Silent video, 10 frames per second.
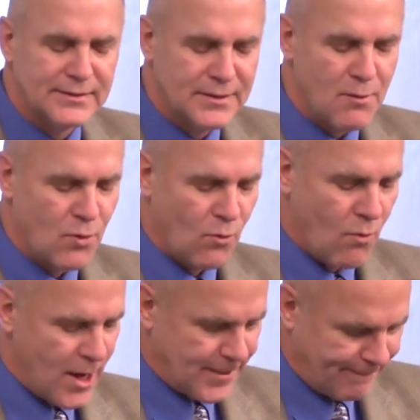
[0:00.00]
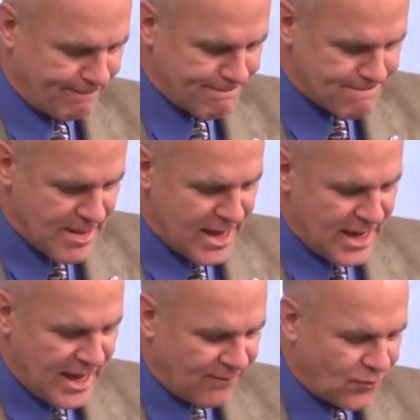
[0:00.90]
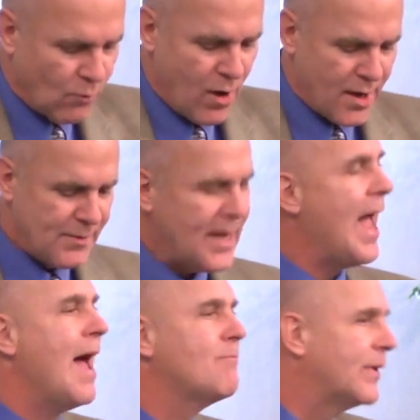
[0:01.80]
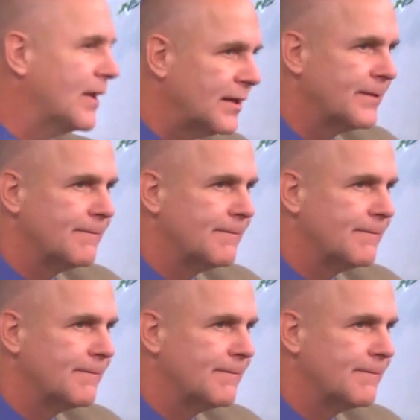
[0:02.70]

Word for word: Number 1, if you want to be happy,